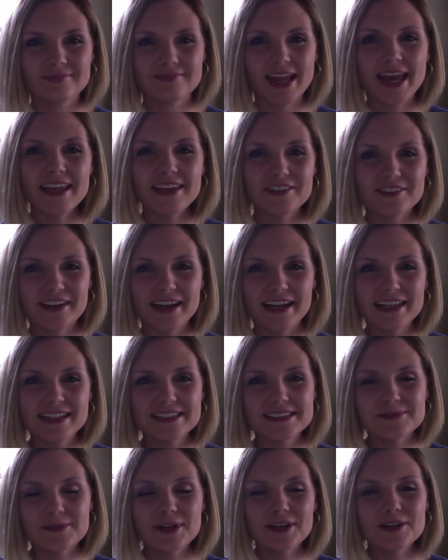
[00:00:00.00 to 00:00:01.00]
Hey you
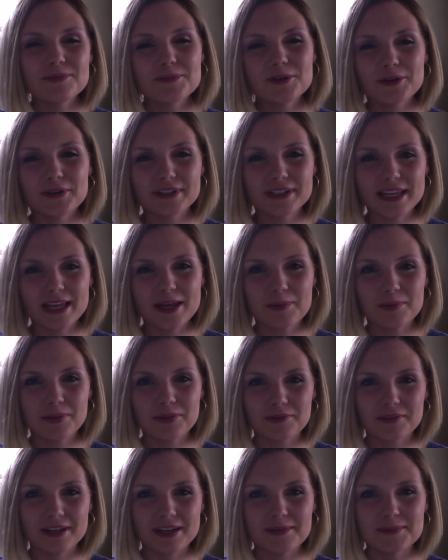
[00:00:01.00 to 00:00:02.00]
guys, welcome to Oil Camp
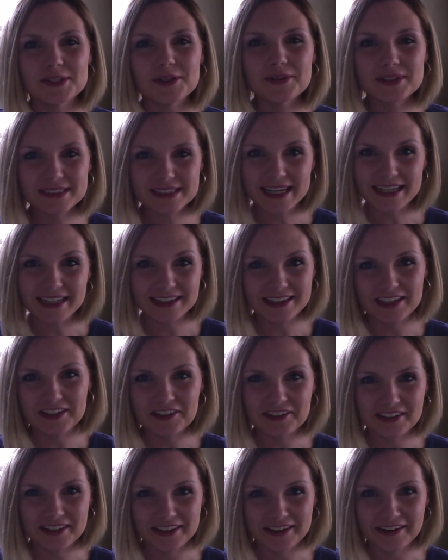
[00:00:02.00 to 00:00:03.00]
3. I'm so excited that
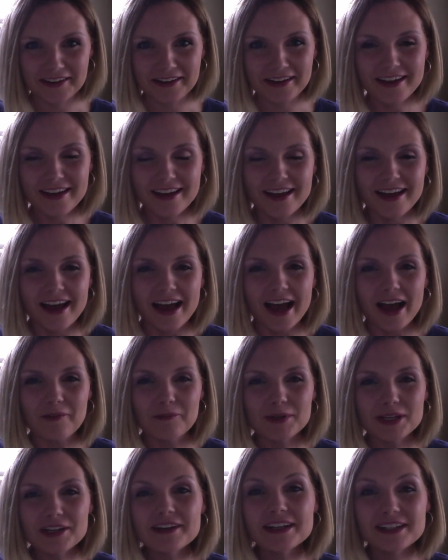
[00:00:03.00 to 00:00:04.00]
you're here.
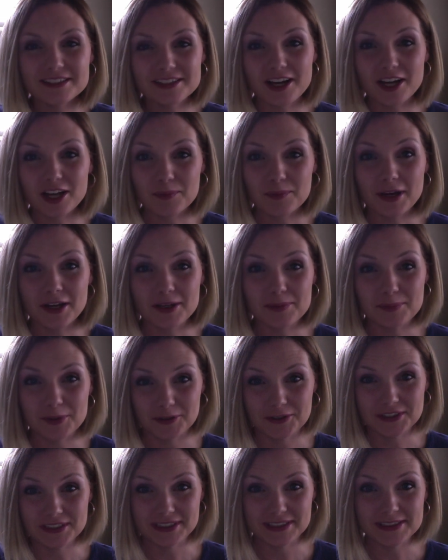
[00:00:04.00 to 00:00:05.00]
We are going to talk about
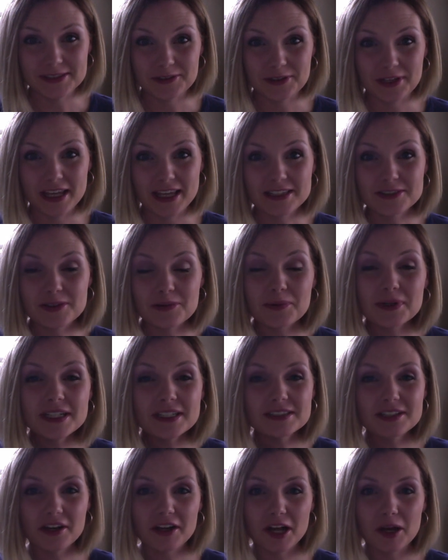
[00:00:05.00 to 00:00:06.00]
emotions, okay? So I want to
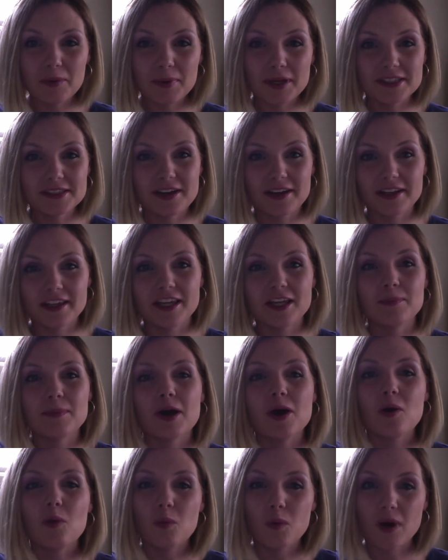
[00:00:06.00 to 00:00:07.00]
start out by talking
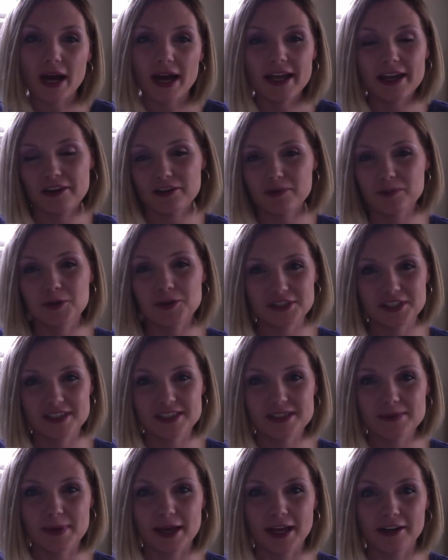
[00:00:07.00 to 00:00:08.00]
about why our
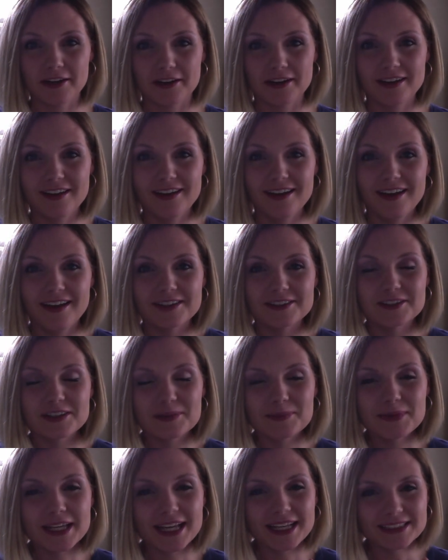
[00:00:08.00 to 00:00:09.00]
emotions matter. So
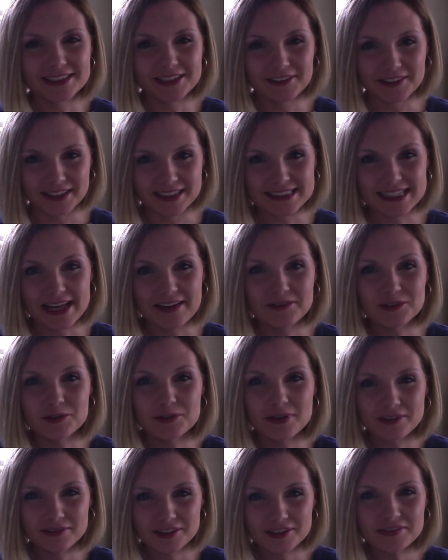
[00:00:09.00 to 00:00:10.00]
let me ask you this. Have
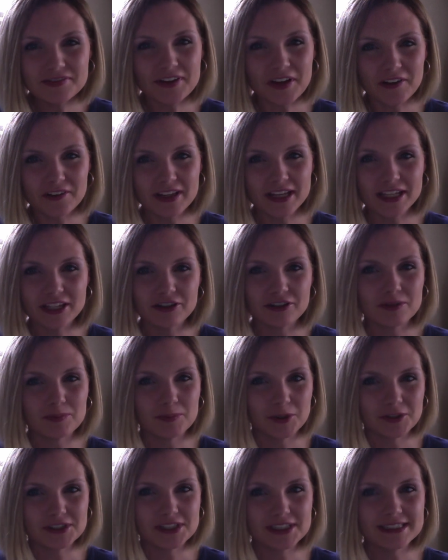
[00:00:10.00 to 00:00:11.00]
you ever felt like your
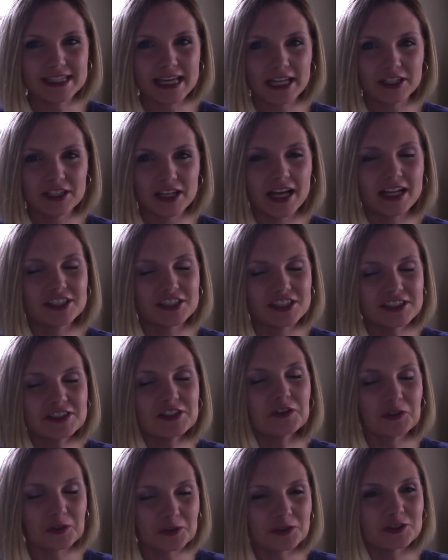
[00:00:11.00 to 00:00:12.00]
emotions had just
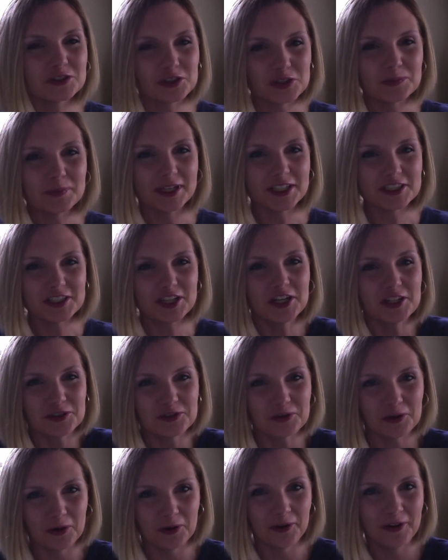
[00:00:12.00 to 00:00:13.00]
a little too much
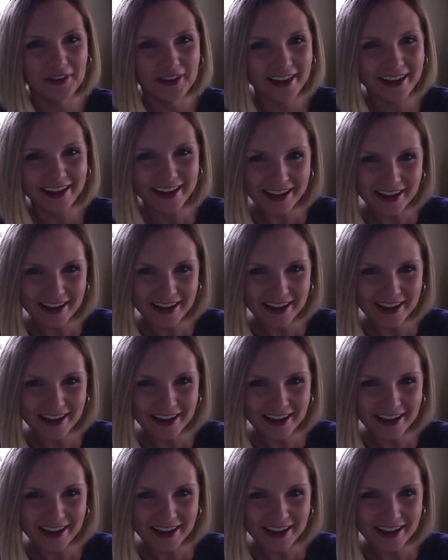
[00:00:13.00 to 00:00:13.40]
control?